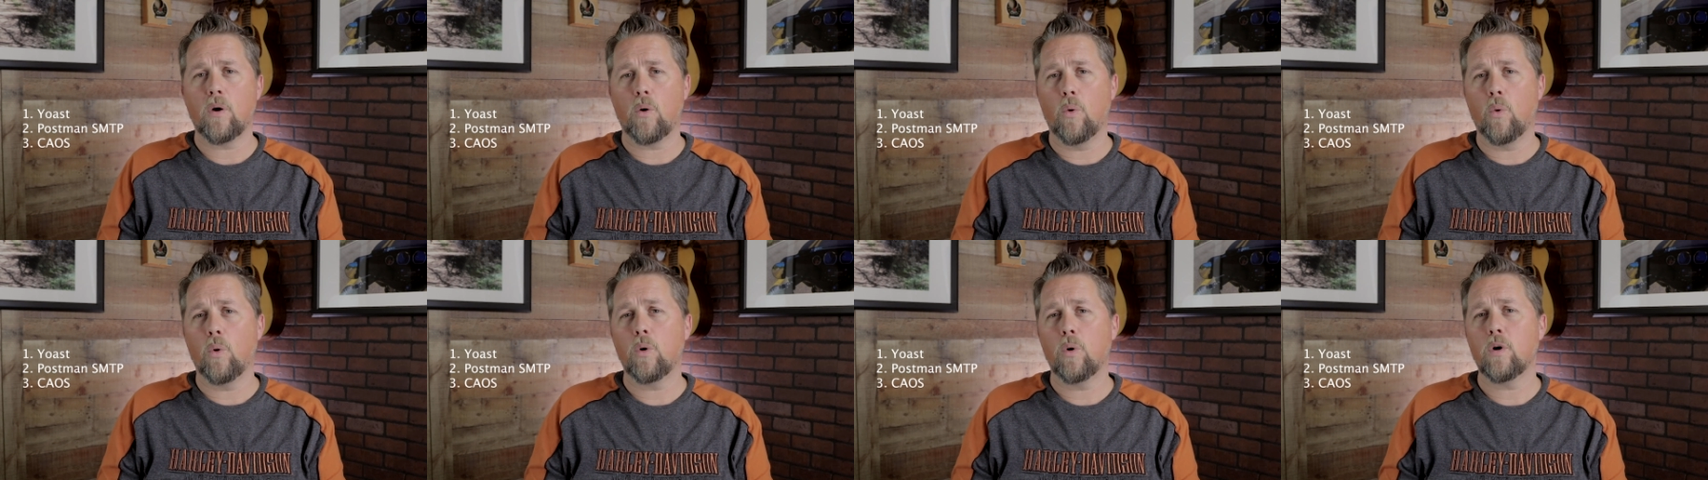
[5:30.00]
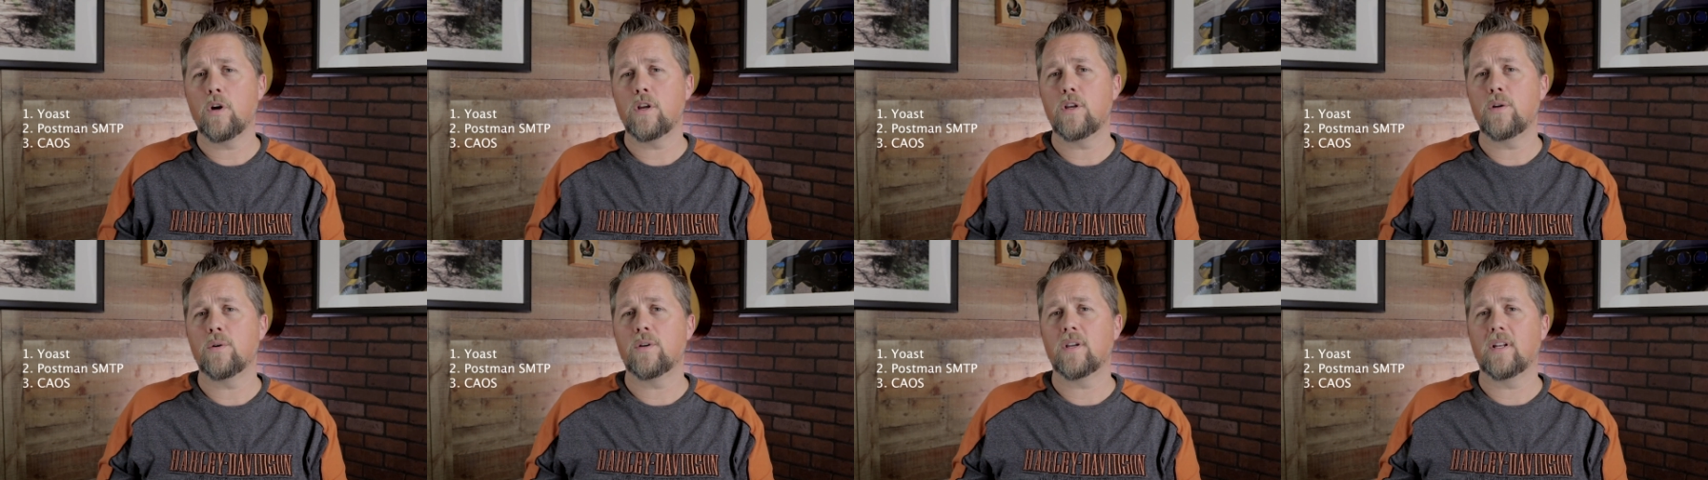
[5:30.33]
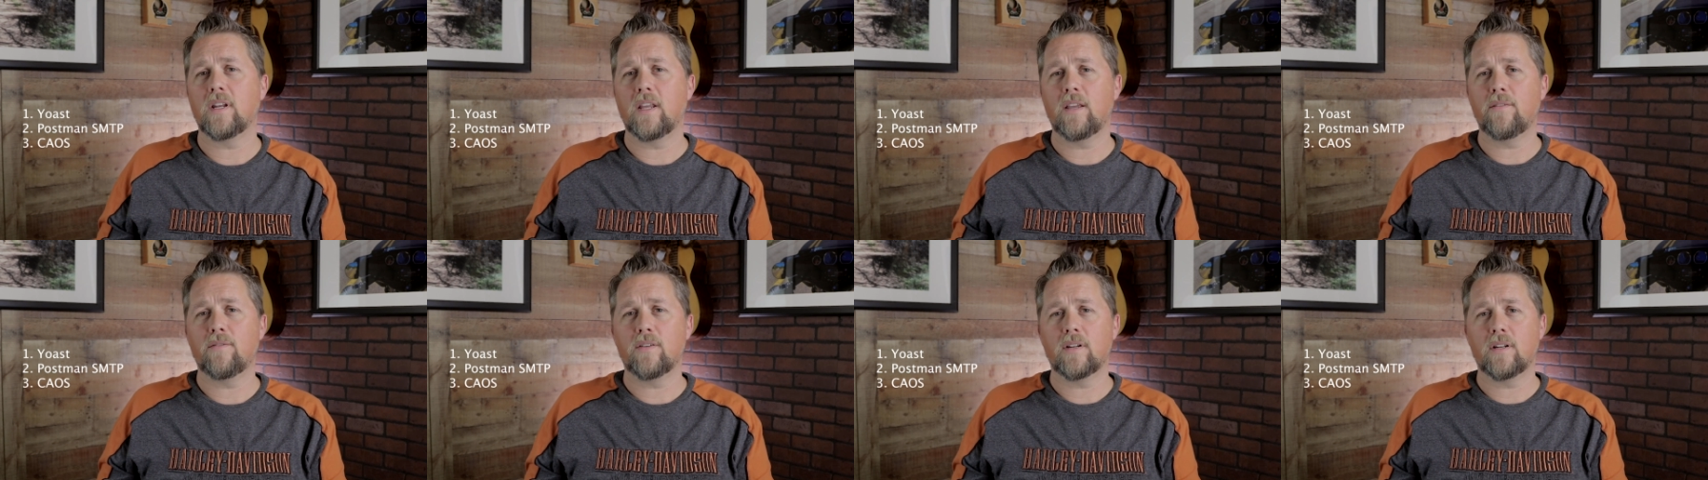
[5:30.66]
or you can
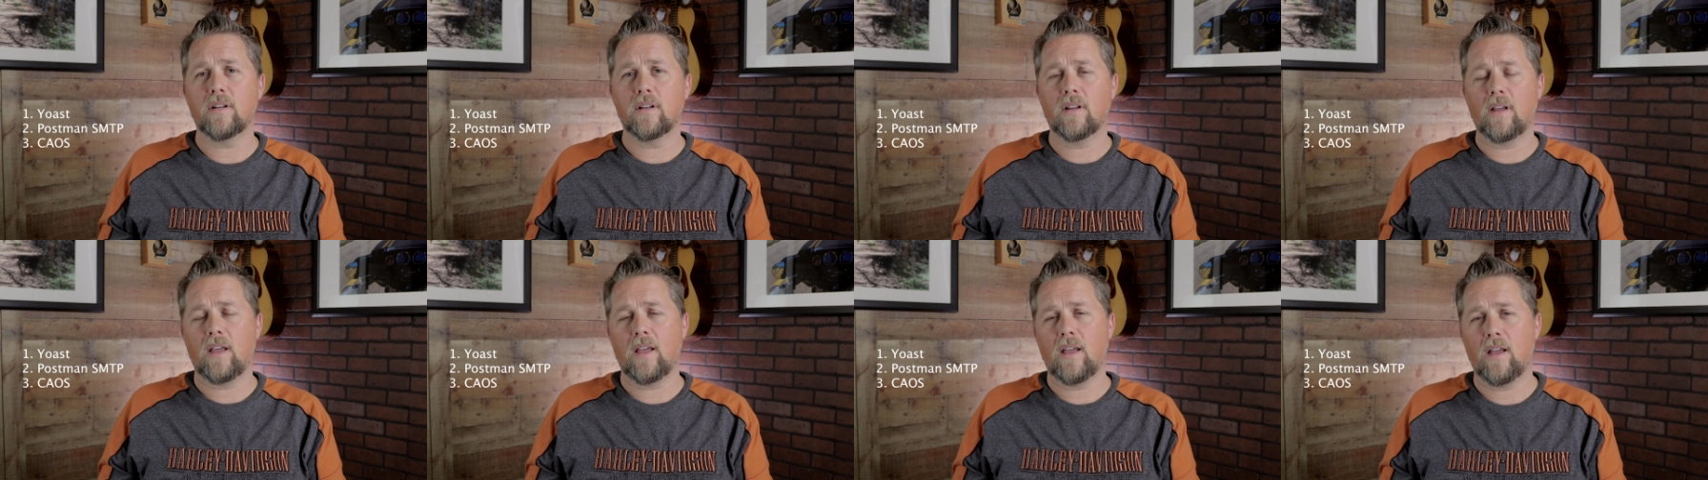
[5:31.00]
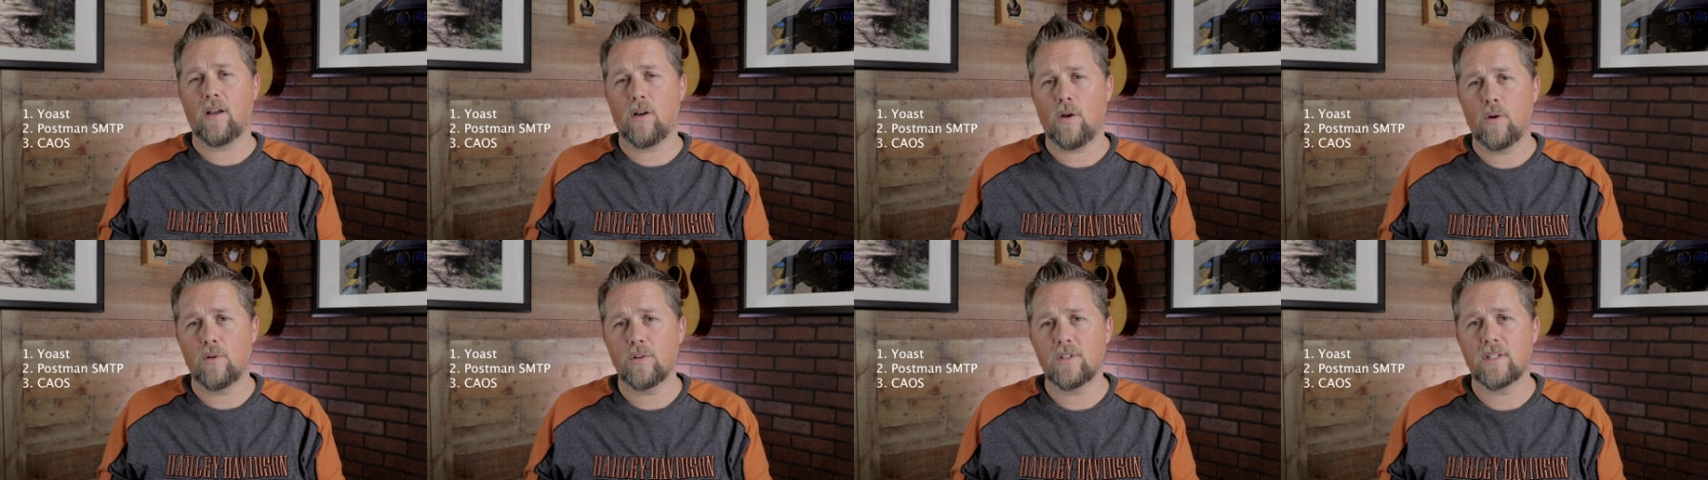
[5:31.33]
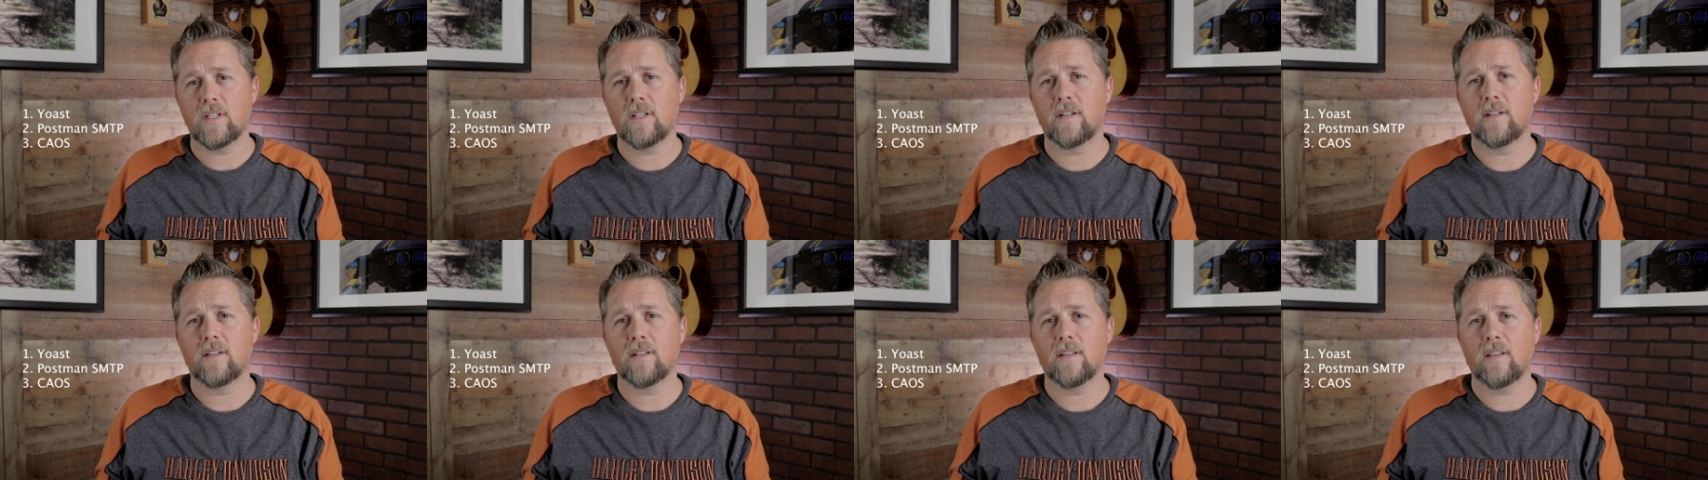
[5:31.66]
even host
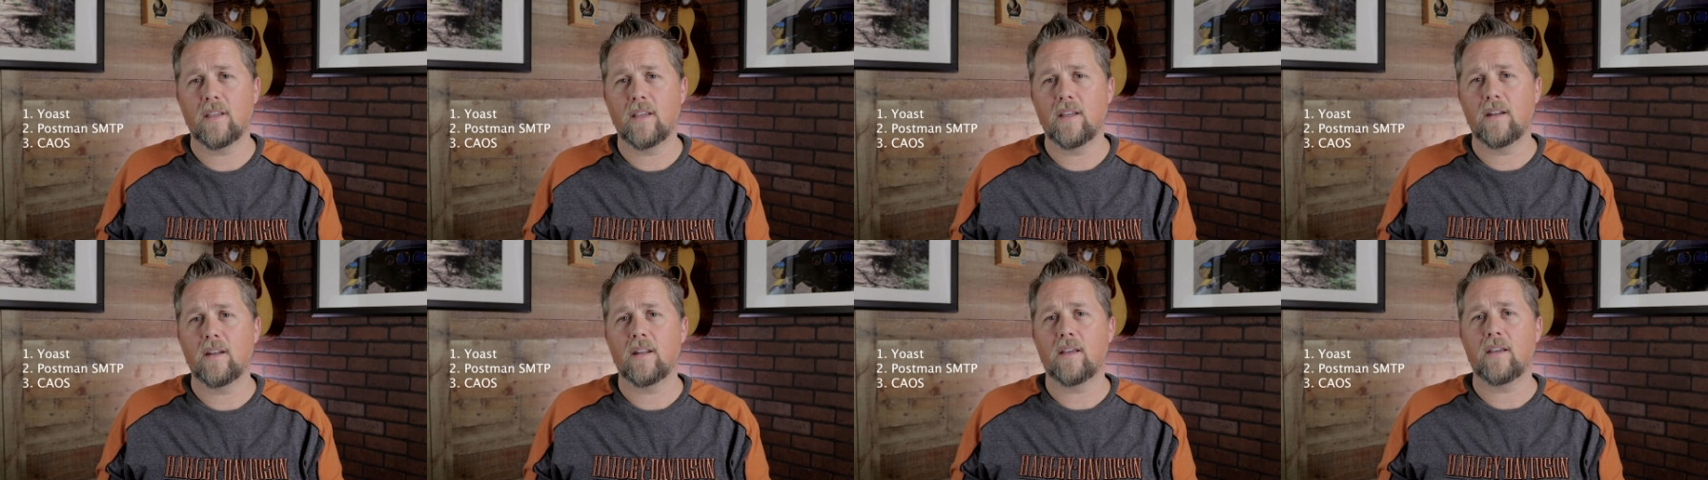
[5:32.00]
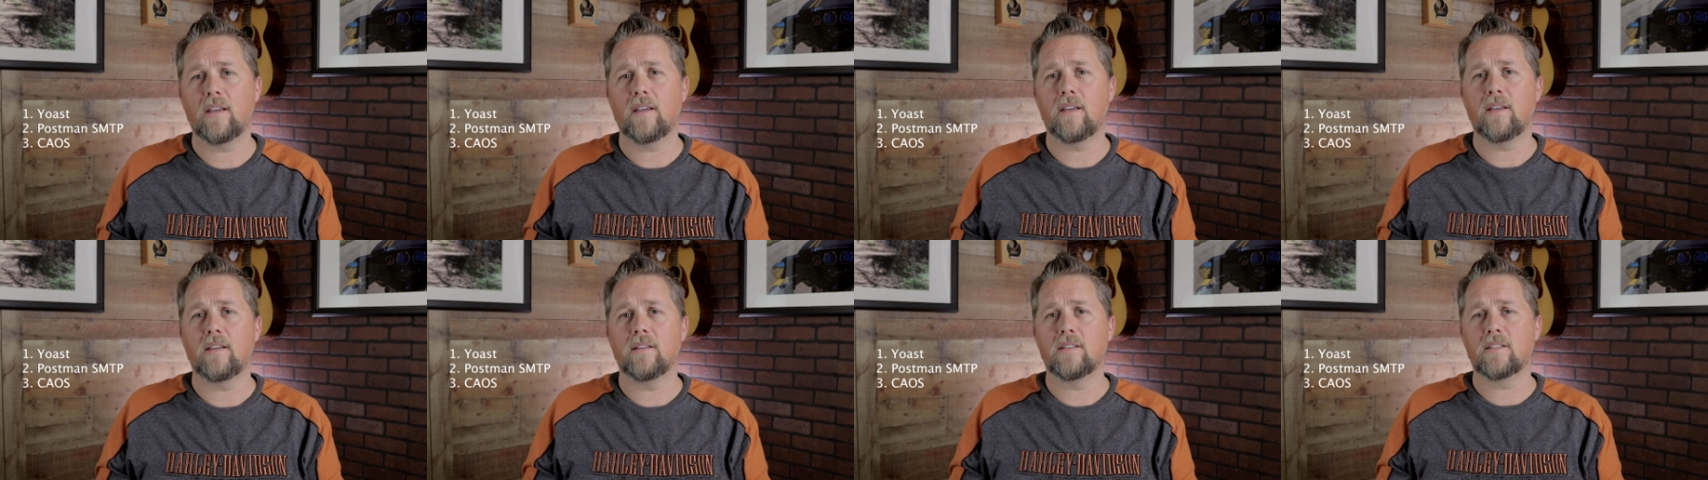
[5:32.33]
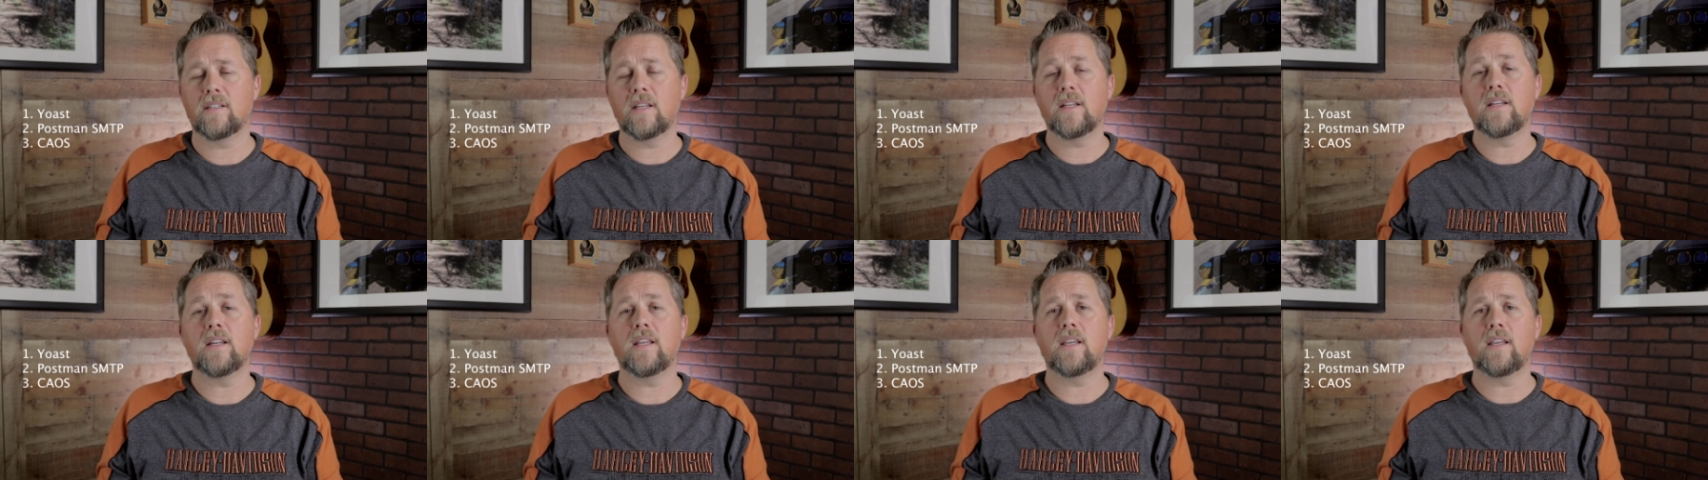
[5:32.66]
it in a
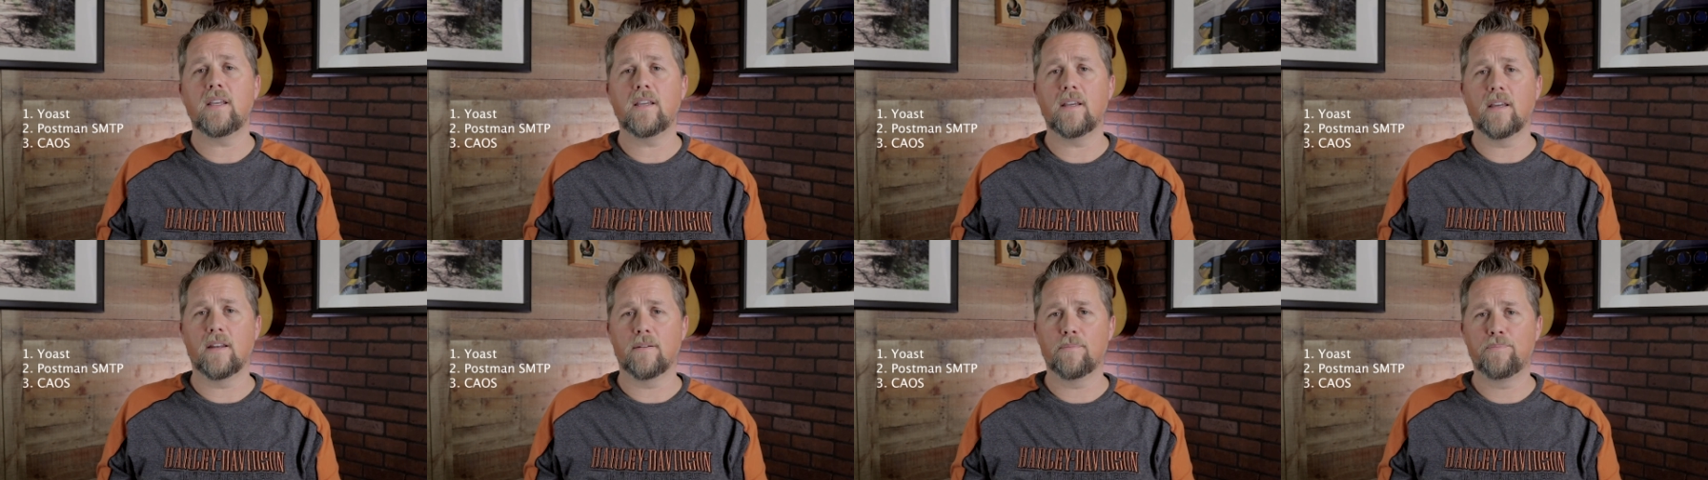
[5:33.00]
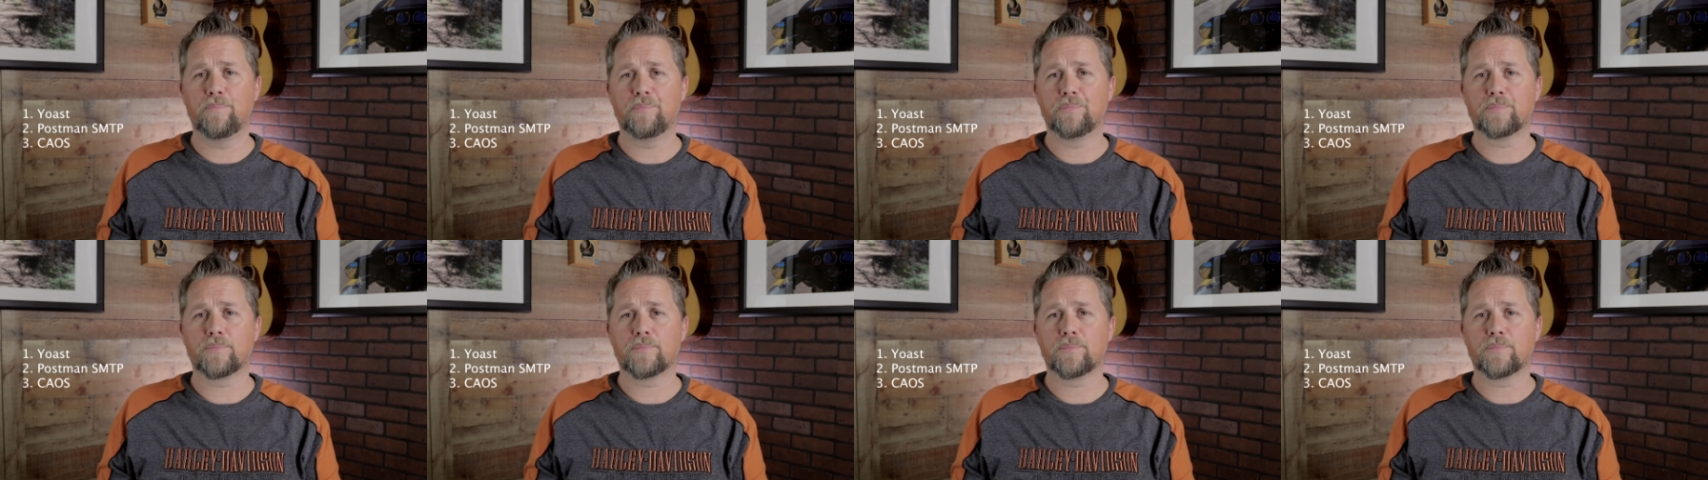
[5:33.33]
CDN,